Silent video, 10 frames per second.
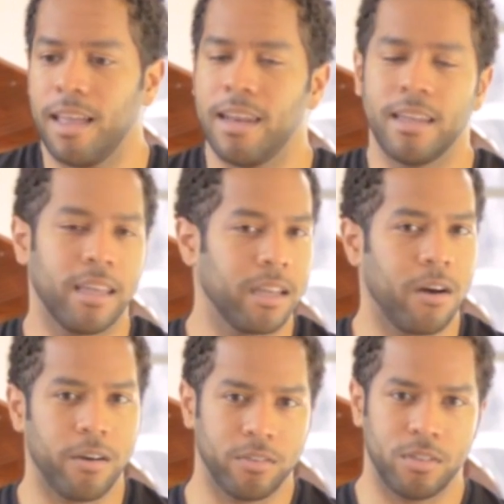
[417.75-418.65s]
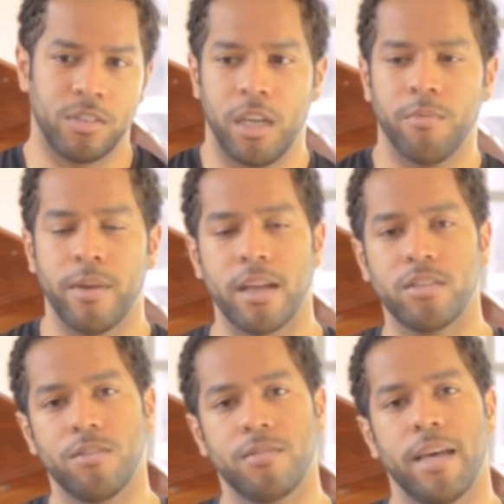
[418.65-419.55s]
it again causes a chain
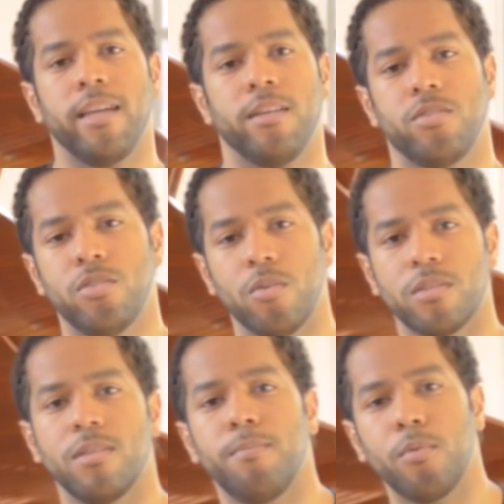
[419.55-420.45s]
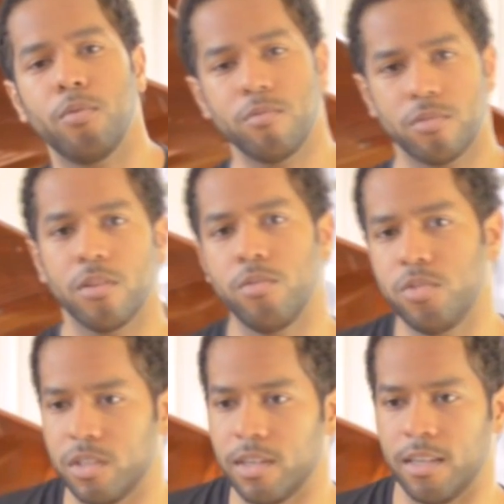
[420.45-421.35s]
reaction of tightness. So a simple solution